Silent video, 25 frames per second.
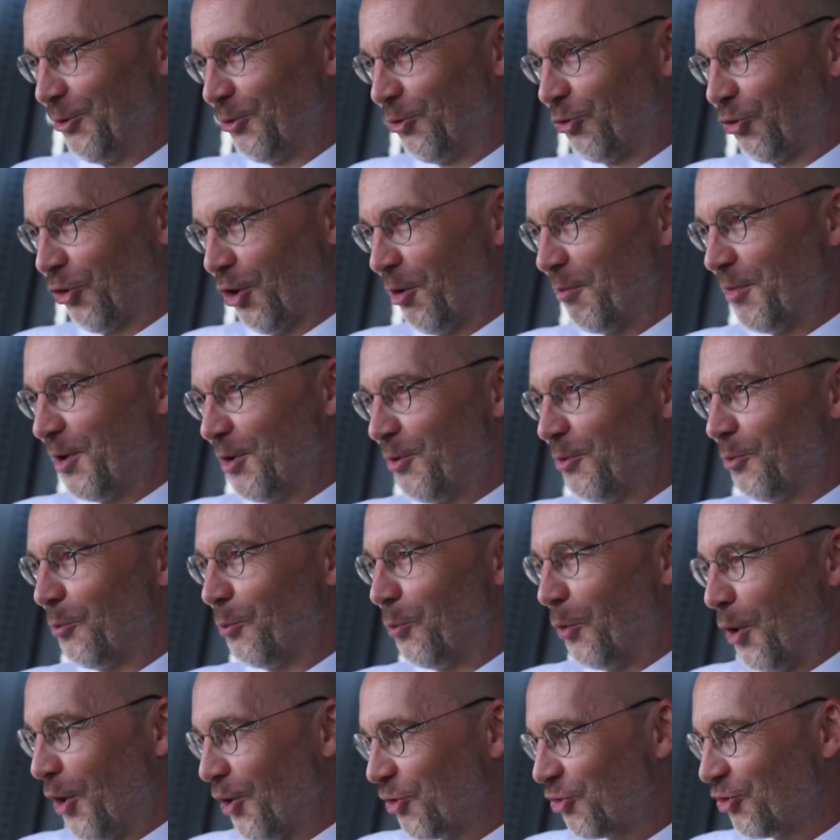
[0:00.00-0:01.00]
German
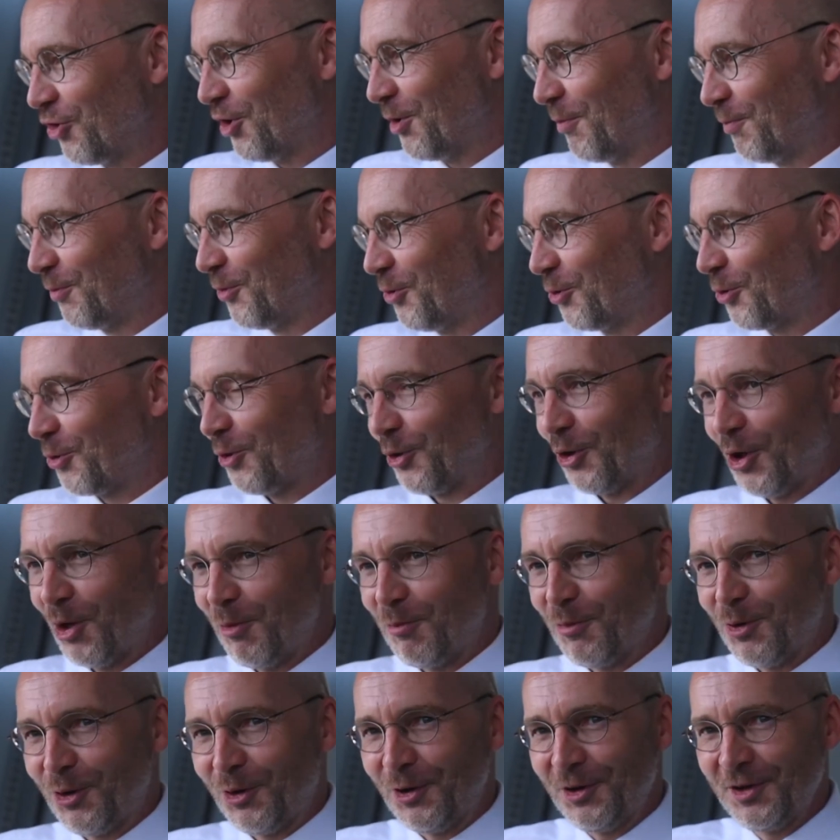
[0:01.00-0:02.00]
warship to
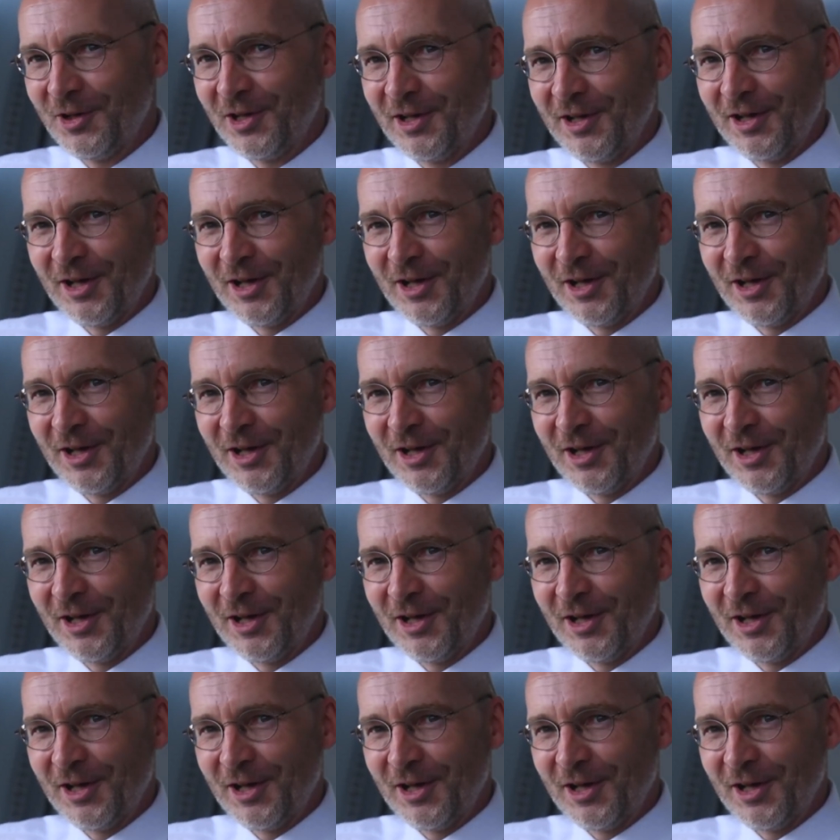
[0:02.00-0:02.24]
Colombo.